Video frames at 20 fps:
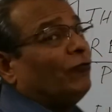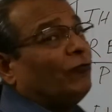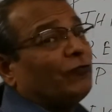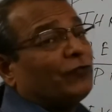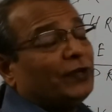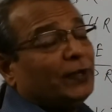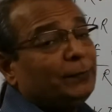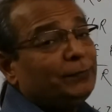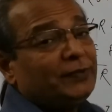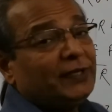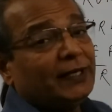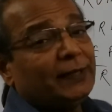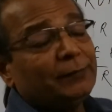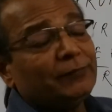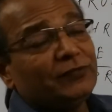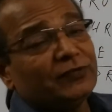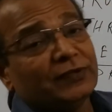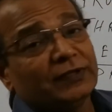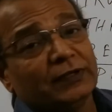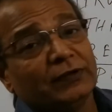
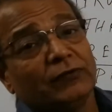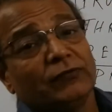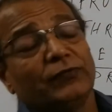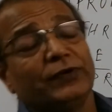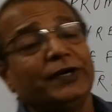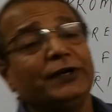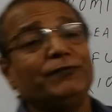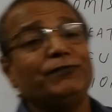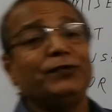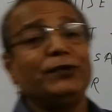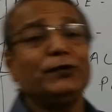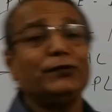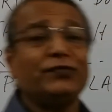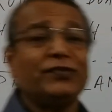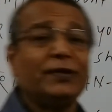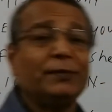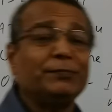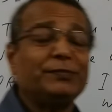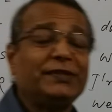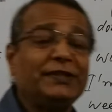Sometimes we refuse
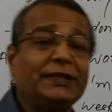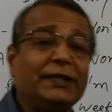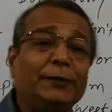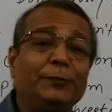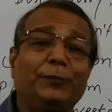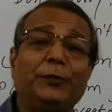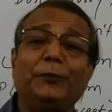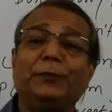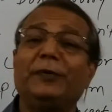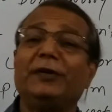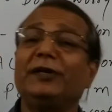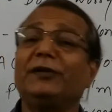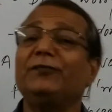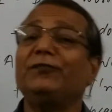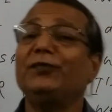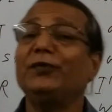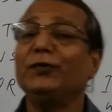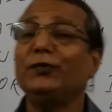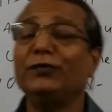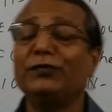something and people
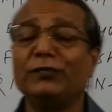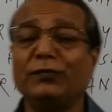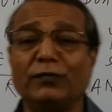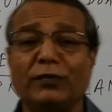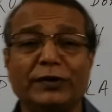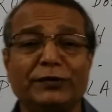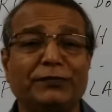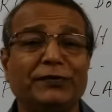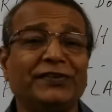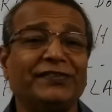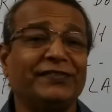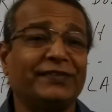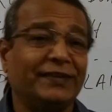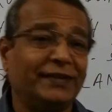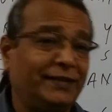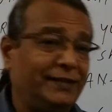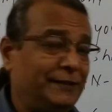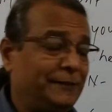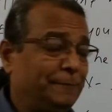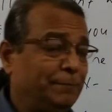refuse what we
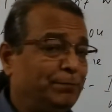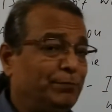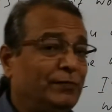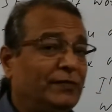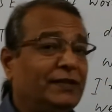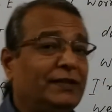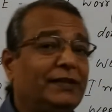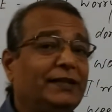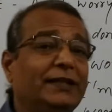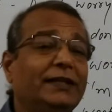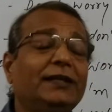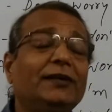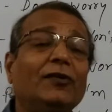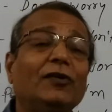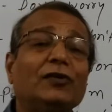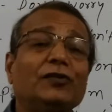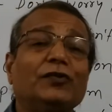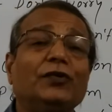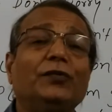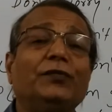say. Then
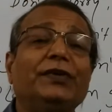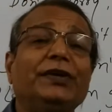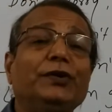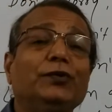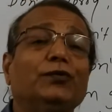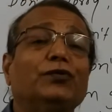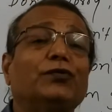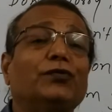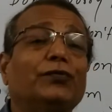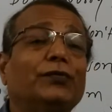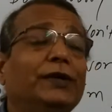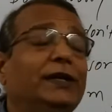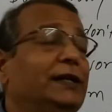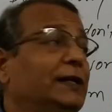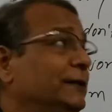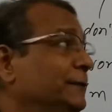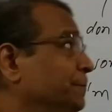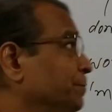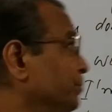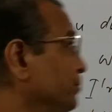also we use
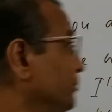will.